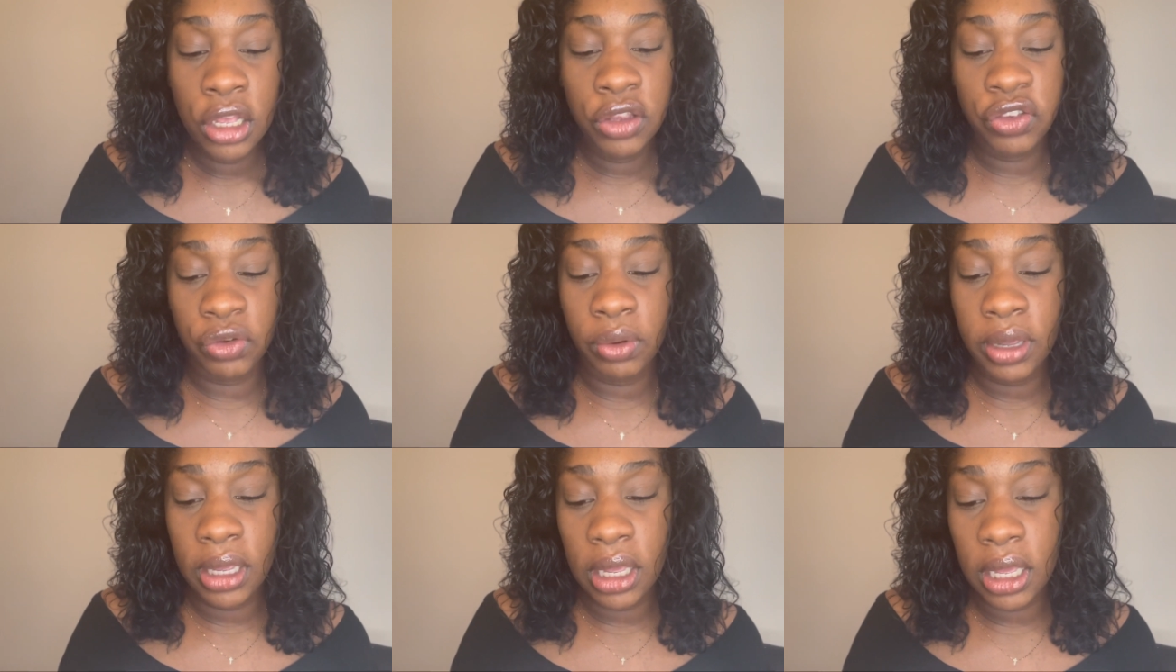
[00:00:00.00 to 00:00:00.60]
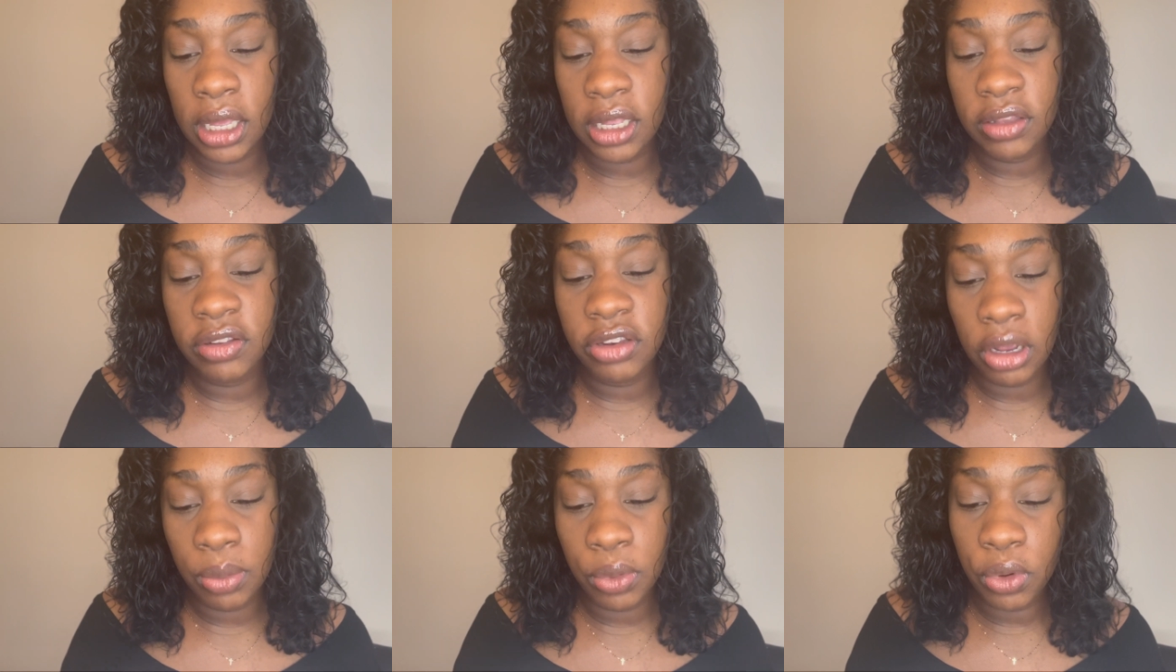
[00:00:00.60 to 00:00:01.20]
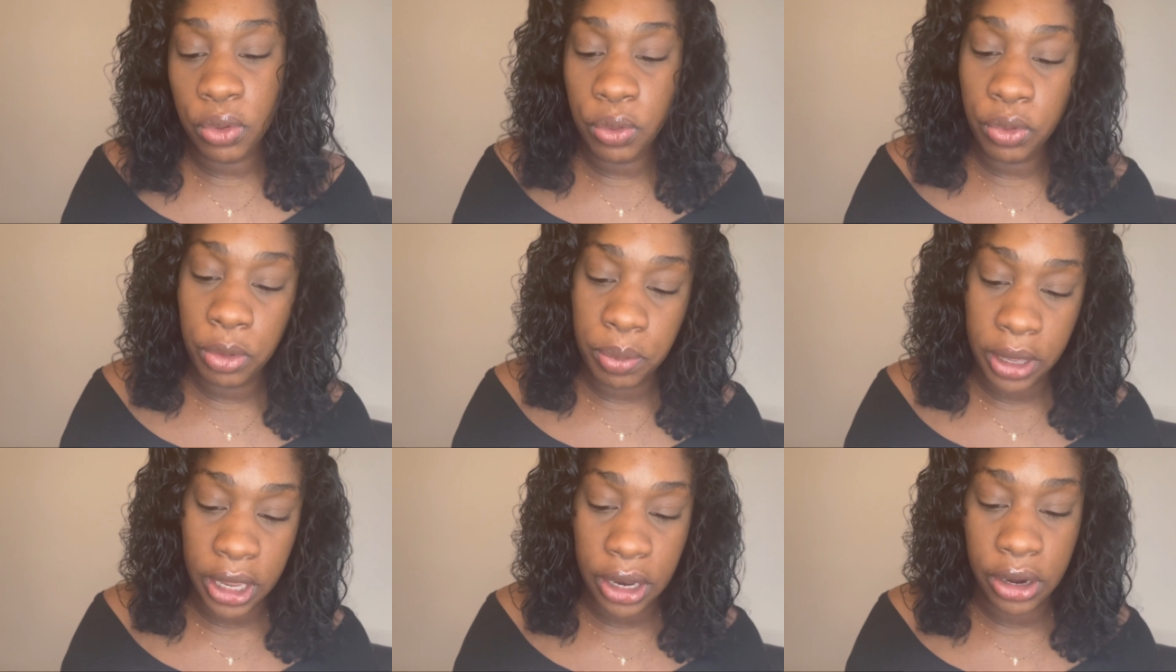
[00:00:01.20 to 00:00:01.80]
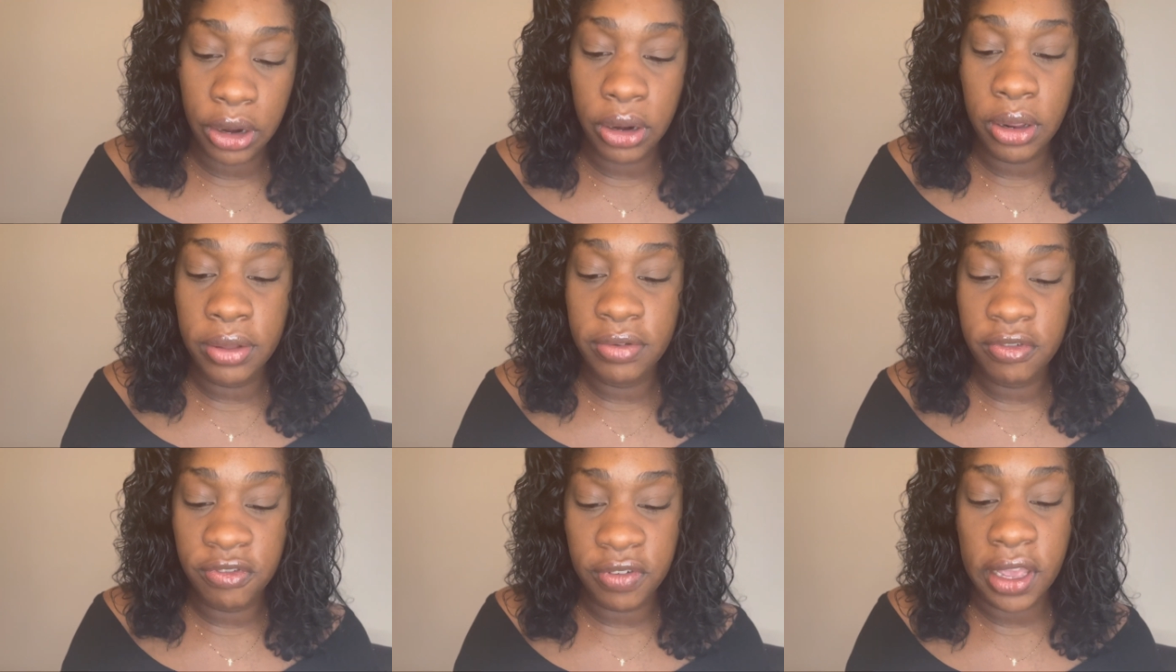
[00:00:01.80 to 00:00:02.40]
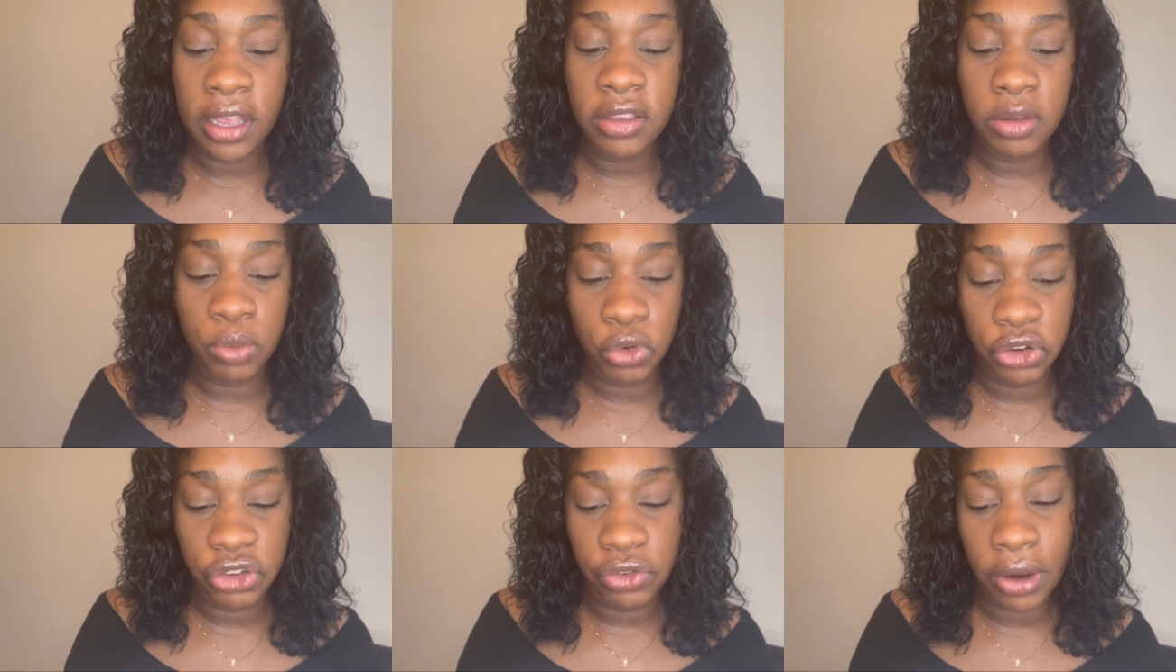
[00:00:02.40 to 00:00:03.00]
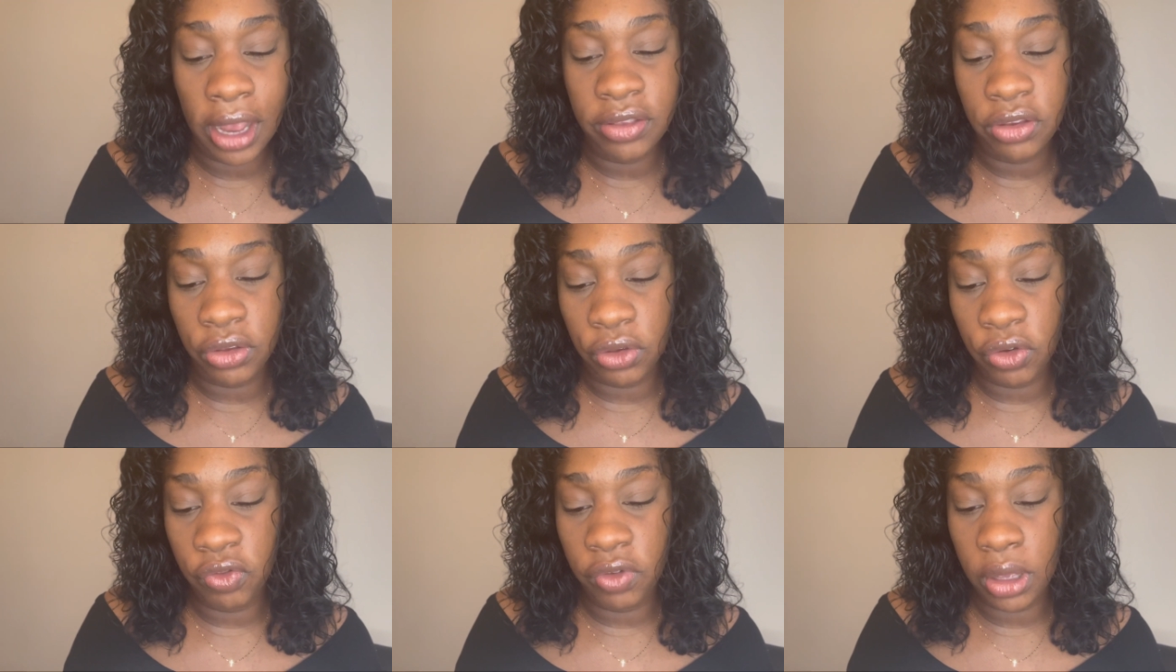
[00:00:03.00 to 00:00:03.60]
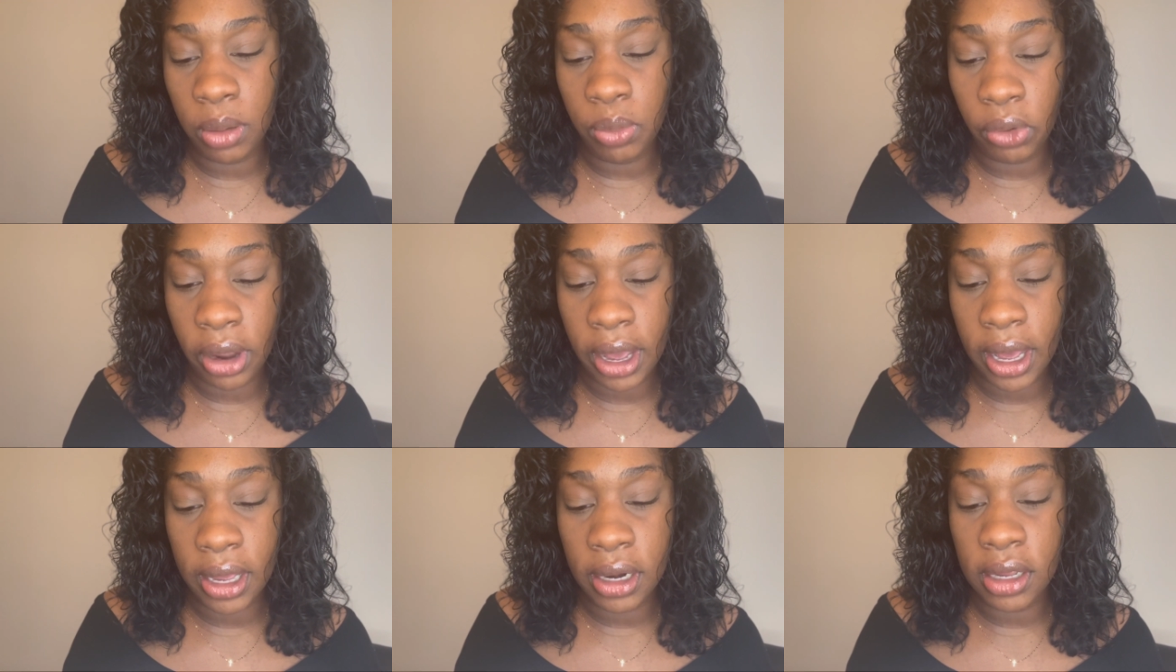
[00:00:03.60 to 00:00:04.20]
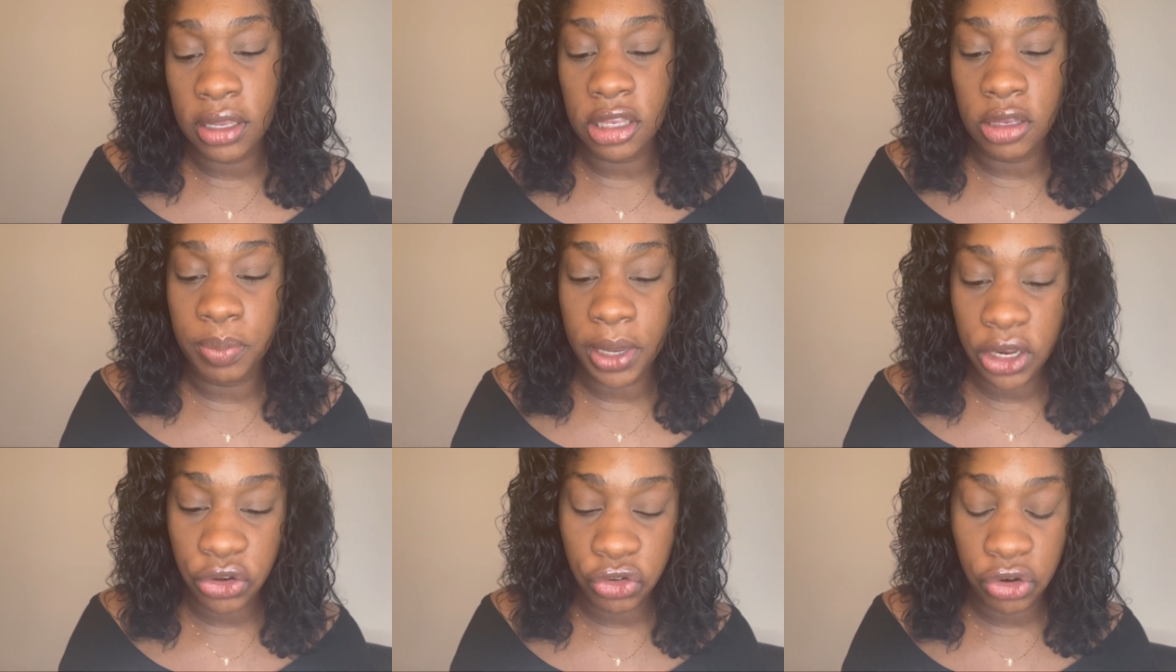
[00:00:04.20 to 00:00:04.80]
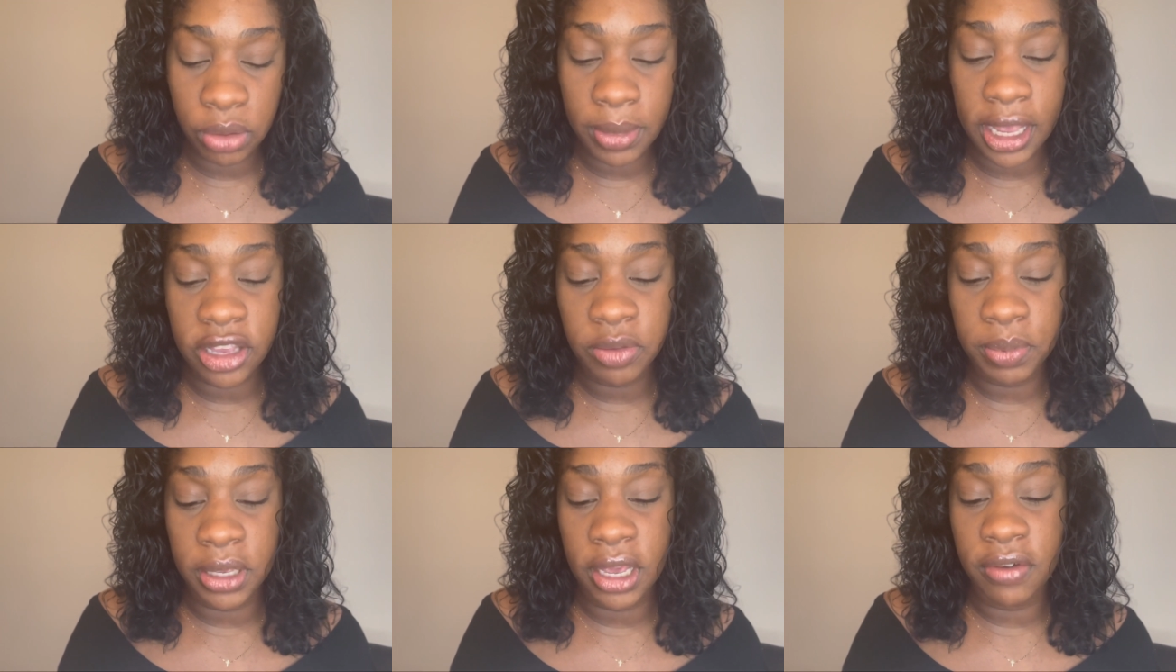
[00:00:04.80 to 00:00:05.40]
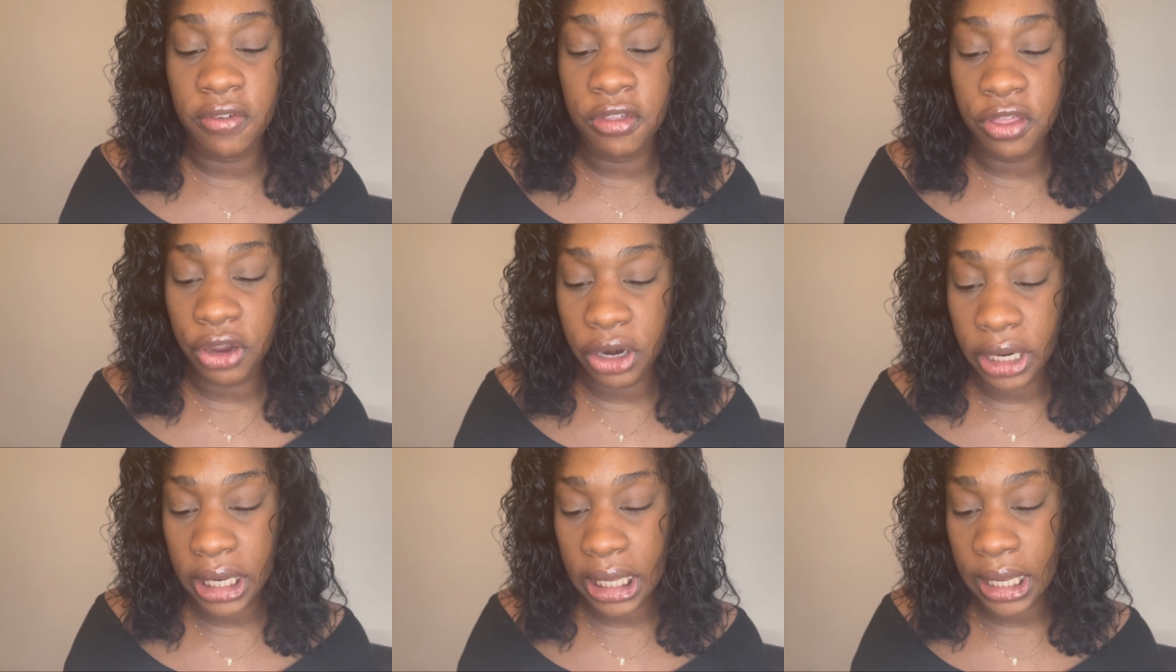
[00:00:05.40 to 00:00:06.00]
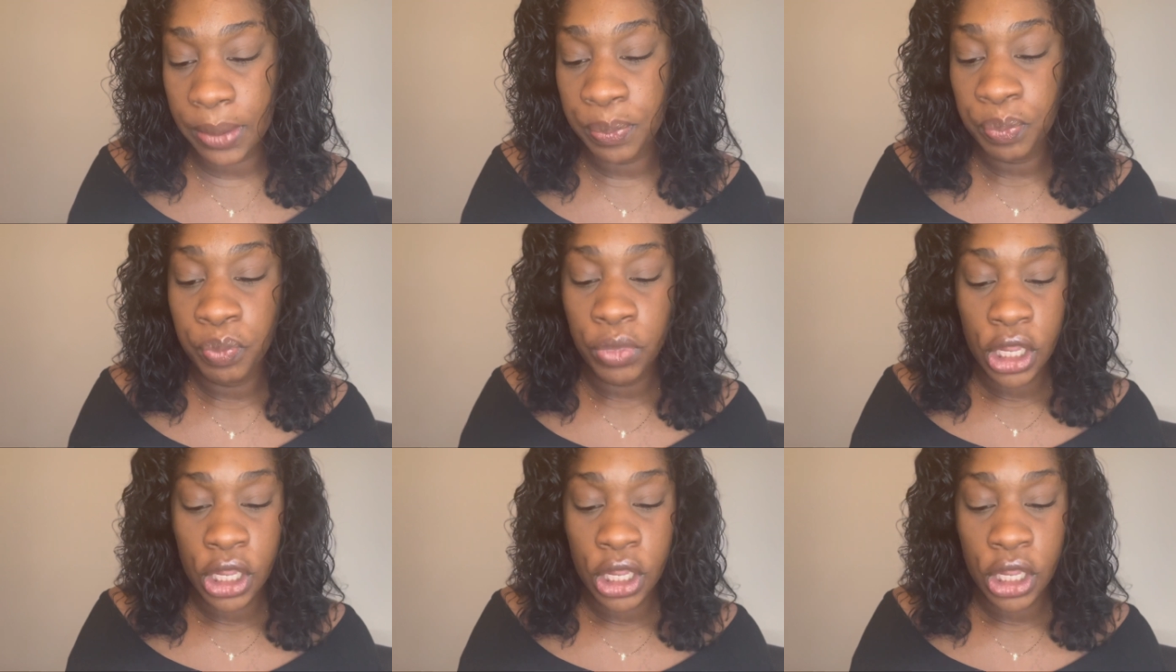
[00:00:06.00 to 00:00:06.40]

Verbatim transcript: So it is double repair face moisturizer, UV broad spectrum, SPF 30.